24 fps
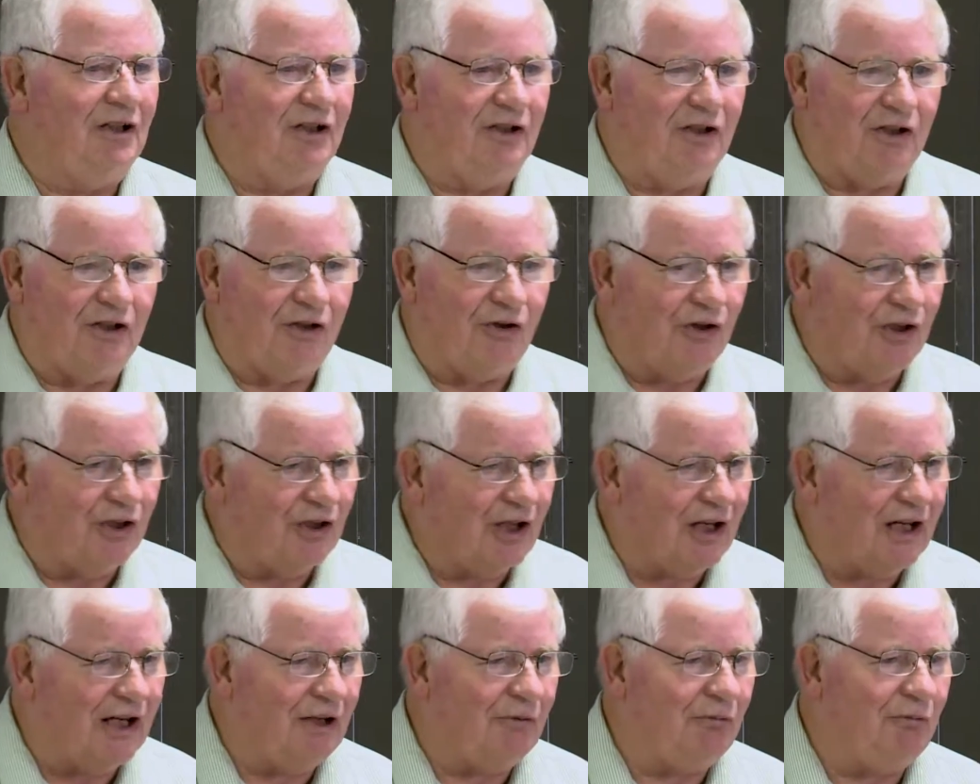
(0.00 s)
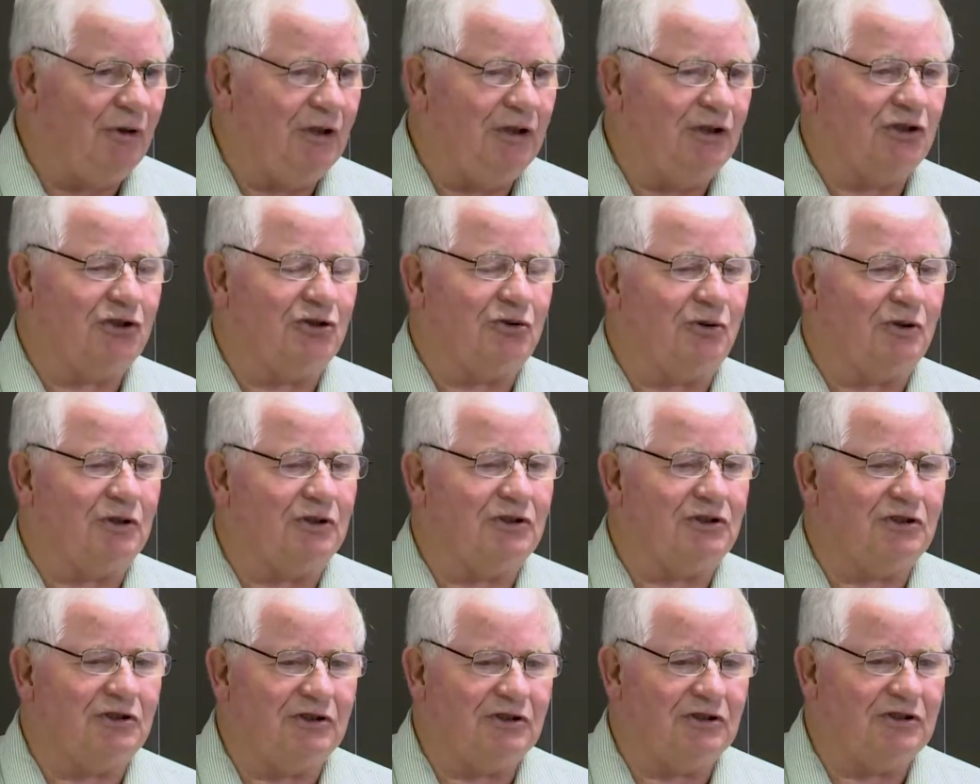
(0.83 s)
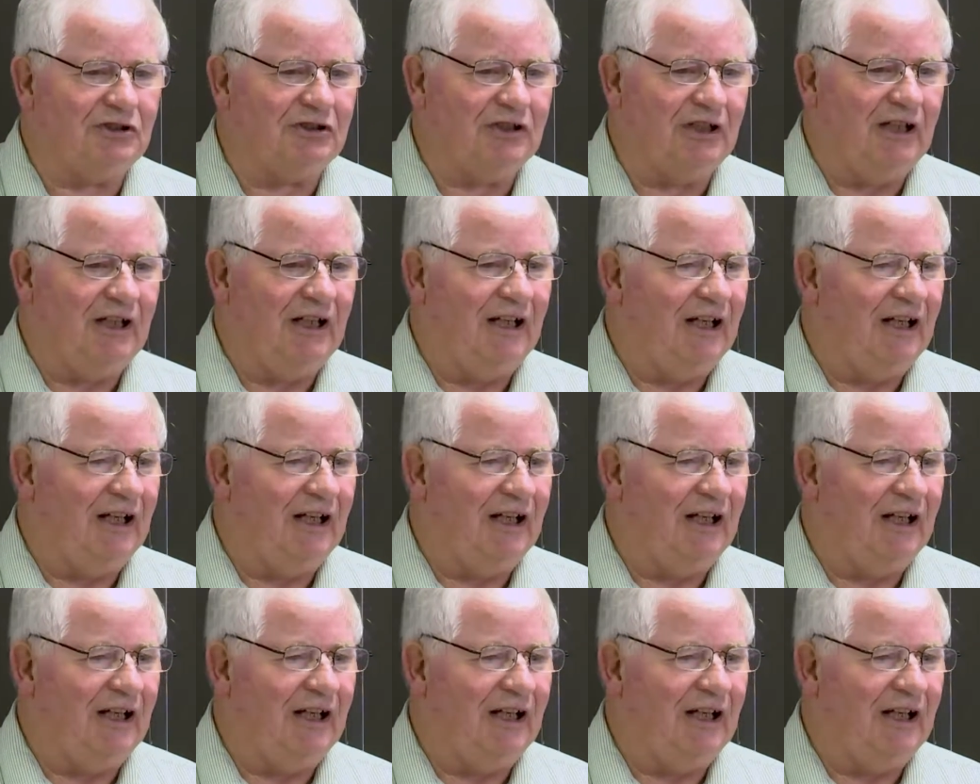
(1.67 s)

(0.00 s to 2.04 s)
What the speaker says: the online resources,